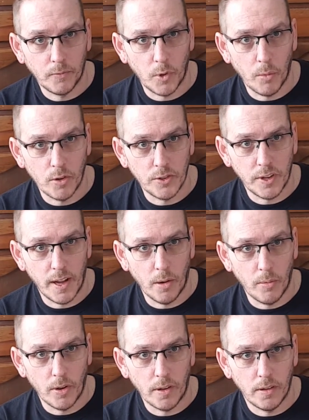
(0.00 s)
emergency care
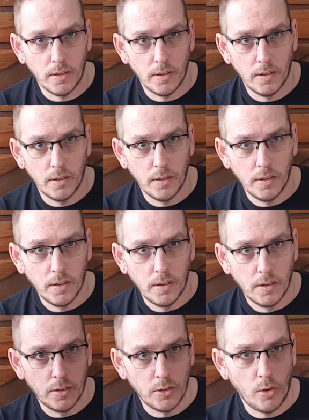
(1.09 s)
book.
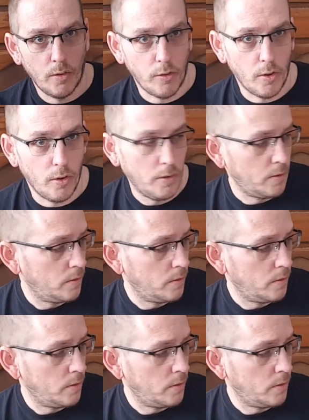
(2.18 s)
So for